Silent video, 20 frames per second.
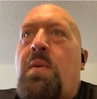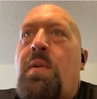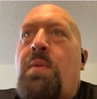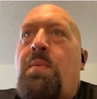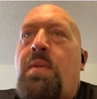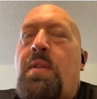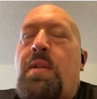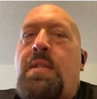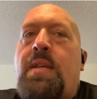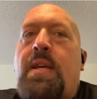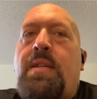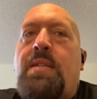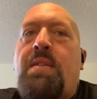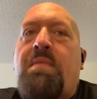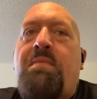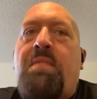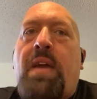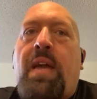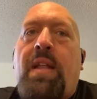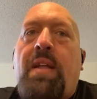Tony really takes
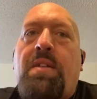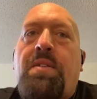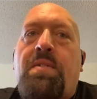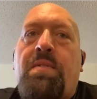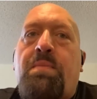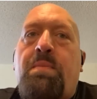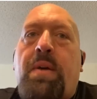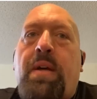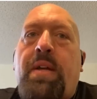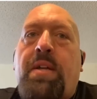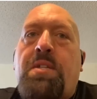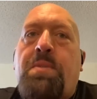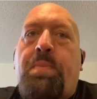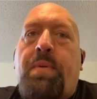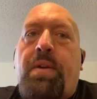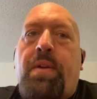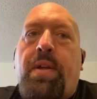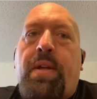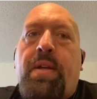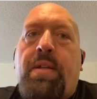advantage of my
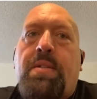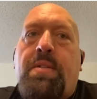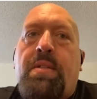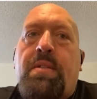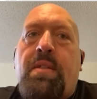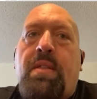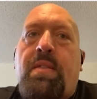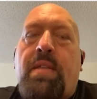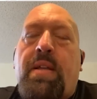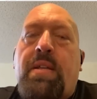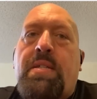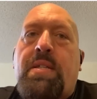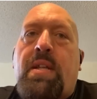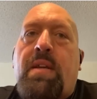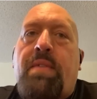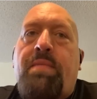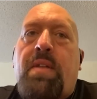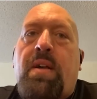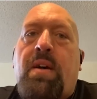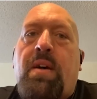experience and the things that
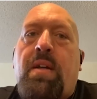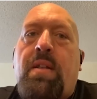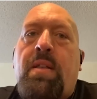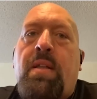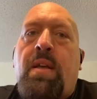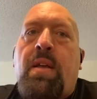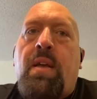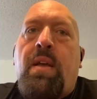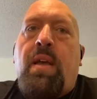I've done,